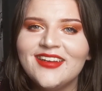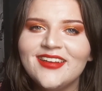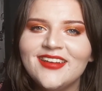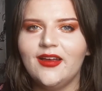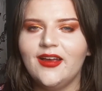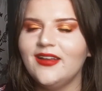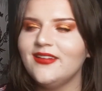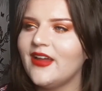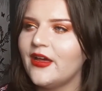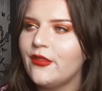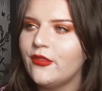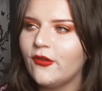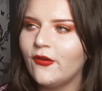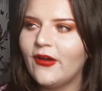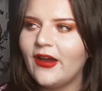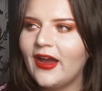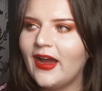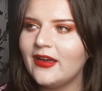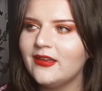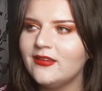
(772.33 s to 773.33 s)
And I thought
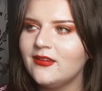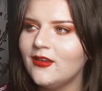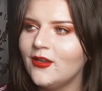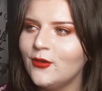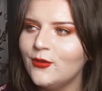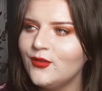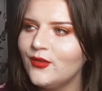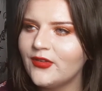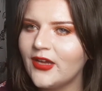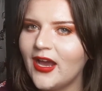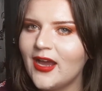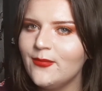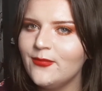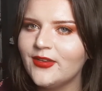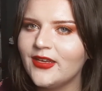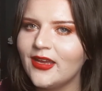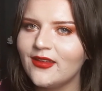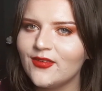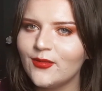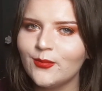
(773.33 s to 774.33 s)
I had loads of time
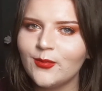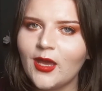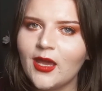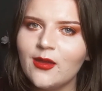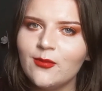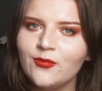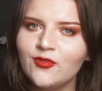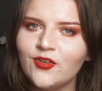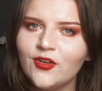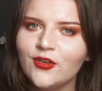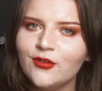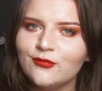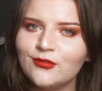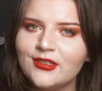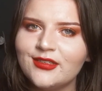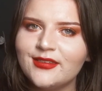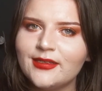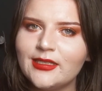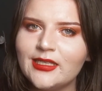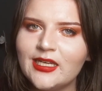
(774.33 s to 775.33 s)
to get some games done
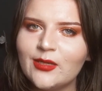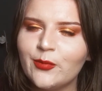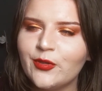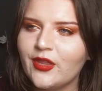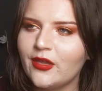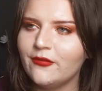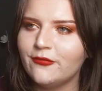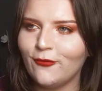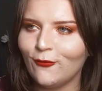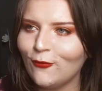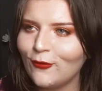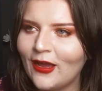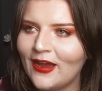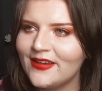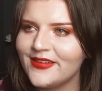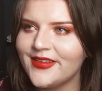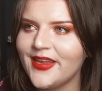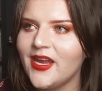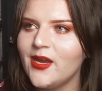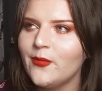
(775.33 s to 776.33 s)
recently, but then Fall
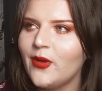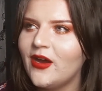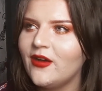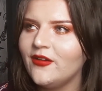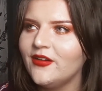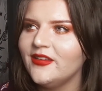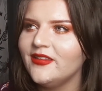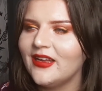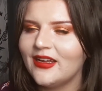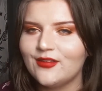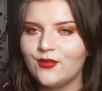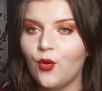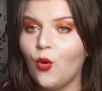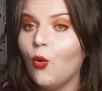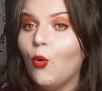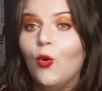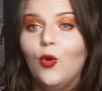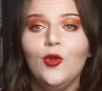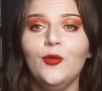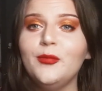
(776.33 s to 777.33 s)
Guys came out and that's
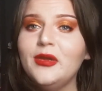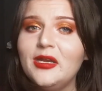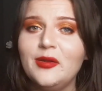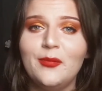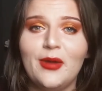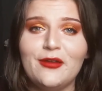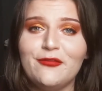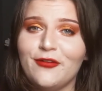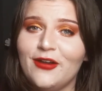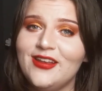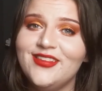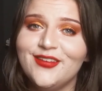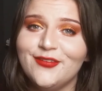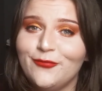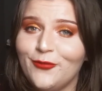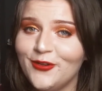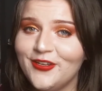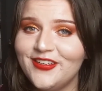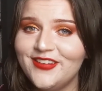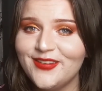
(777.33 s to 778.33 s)
all me and my friends
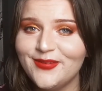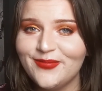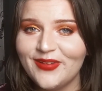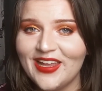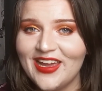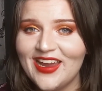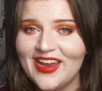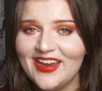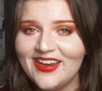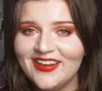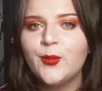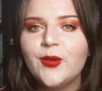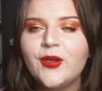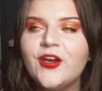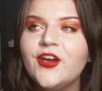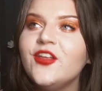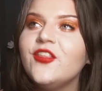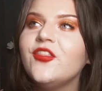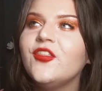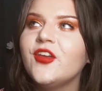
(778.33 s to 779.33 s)
have wanted to play.
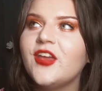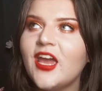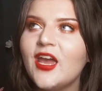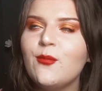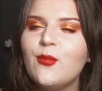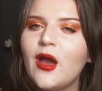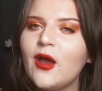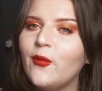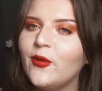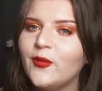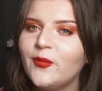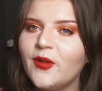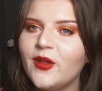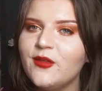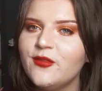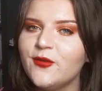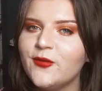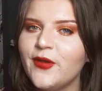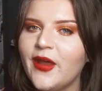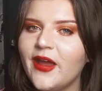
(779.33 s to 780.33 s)
But the game that I want to play through